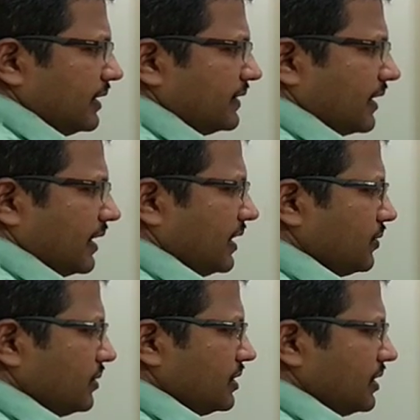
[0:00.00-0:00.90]
this
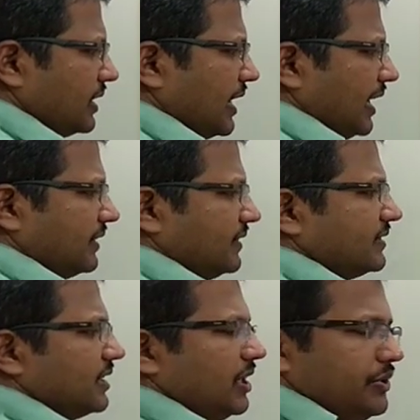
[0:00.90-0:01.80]
hydrogen and
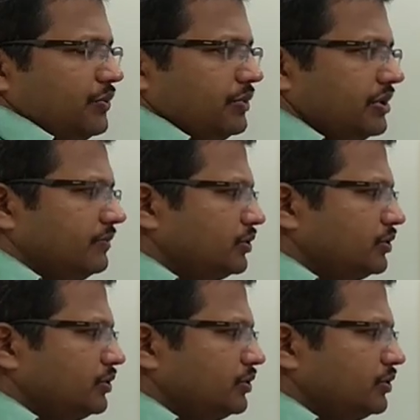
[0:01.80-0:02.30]
this hydrogen,